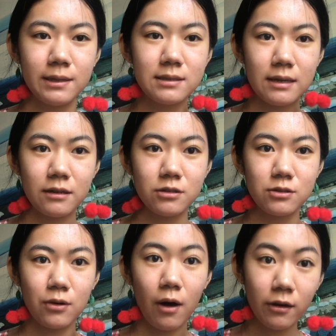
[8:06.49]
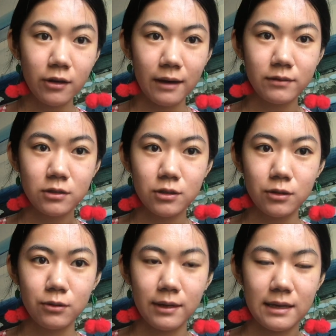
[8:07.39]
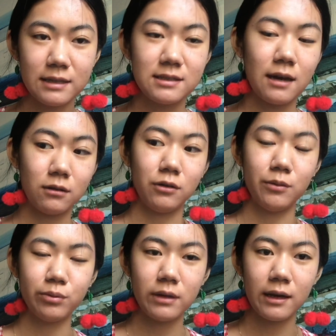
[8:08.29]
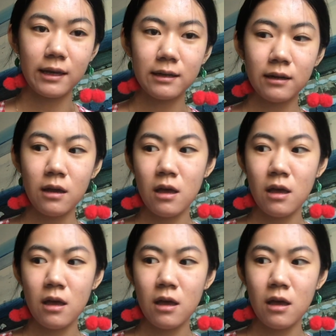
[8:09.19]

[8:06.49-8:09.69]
Sketch. So all you have to do is download a plugin,